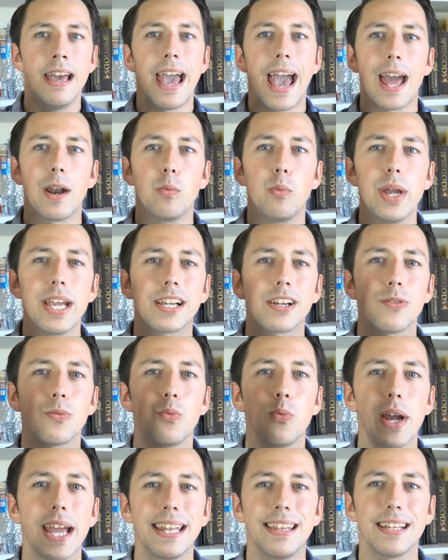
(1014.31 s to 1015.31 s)
and we could
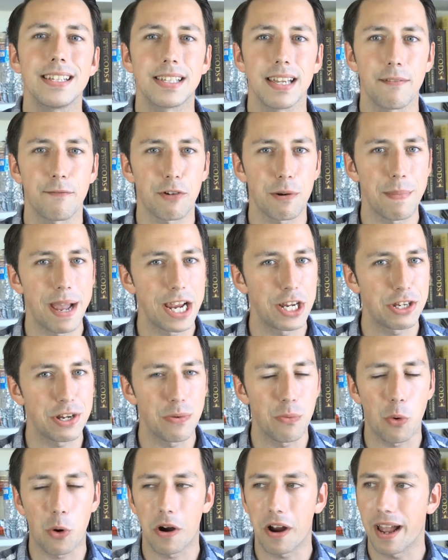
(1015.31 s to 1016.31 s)
win this
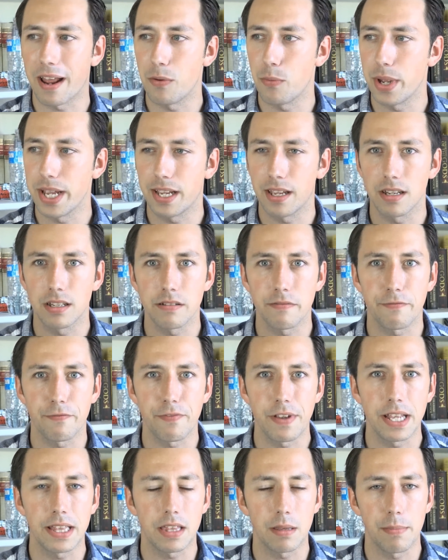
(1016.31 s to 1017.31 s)
information war, and we can
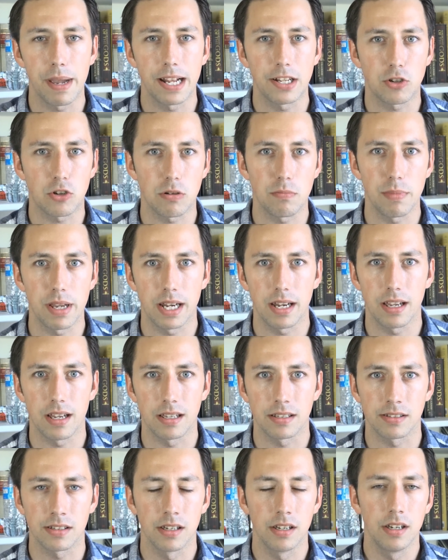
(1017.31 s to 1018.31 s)
defeat the mainstream
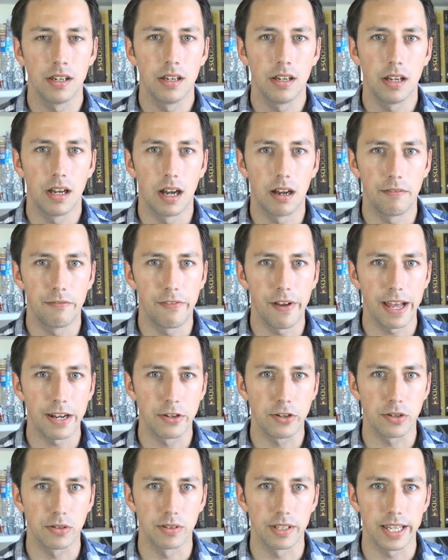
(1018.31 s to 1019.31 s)
medias
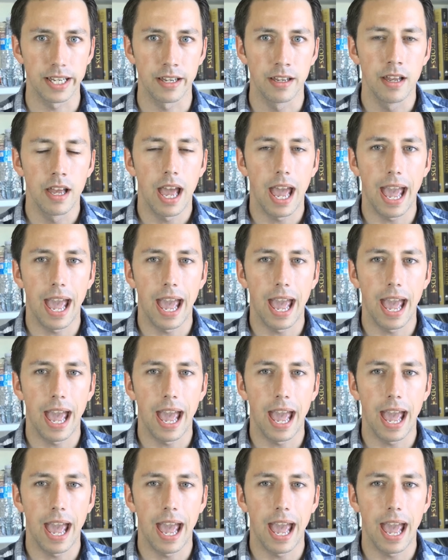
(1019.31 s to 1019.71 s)
eventually.